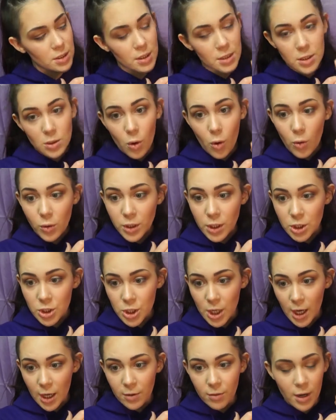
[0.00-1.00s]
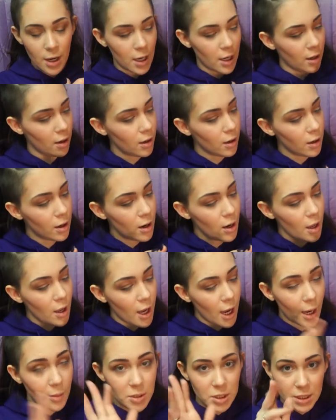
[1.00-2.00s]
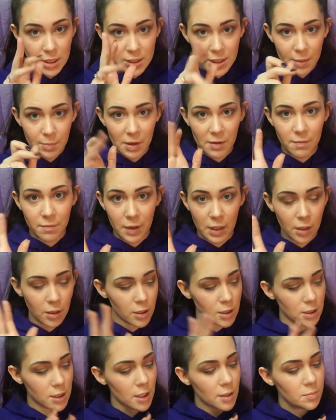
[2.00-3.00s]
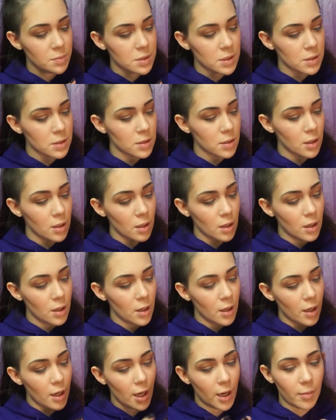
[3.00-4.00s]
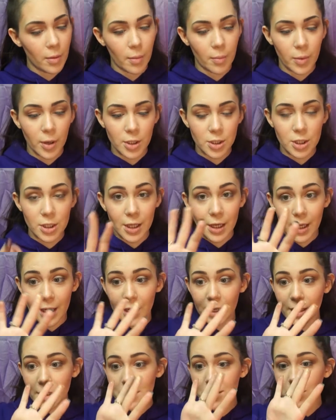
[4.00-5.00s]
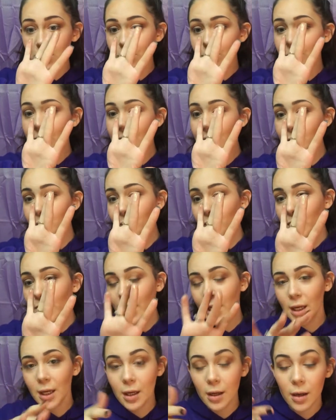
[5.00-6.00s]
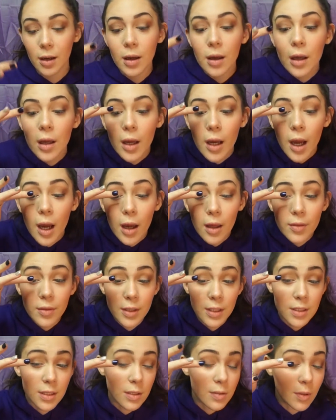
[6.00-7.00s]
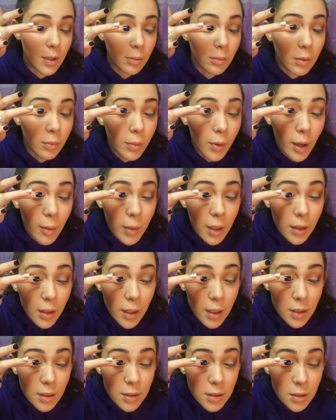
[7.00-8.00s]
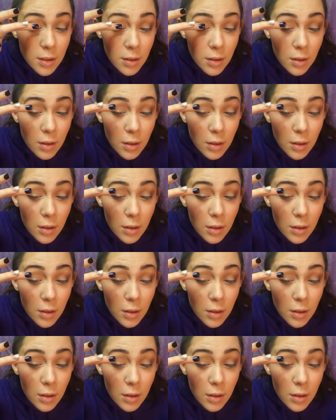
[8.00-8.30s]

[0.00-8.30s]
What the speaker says: This gold shade right here. I'm just gonna take my fingertips. I'm gonna brush it in. It's really pretty. And this is what I'm gonna put on my lids.